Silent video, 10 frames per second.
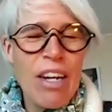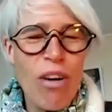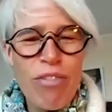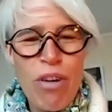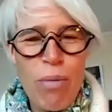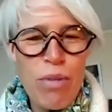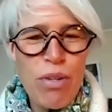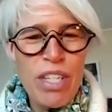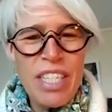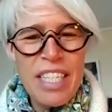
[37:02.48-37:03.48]
of
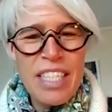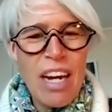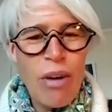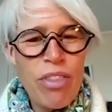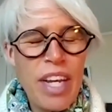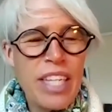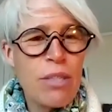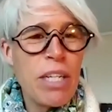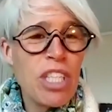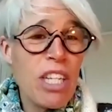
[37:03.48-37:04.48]
communities out there,
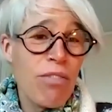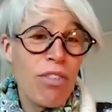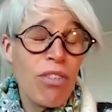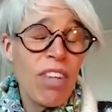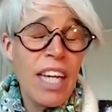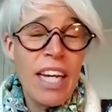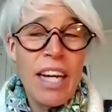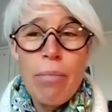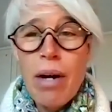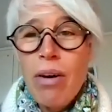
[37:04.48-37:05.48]
especially if you're
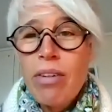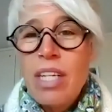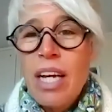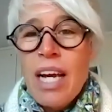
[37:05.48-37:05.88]
thinking about,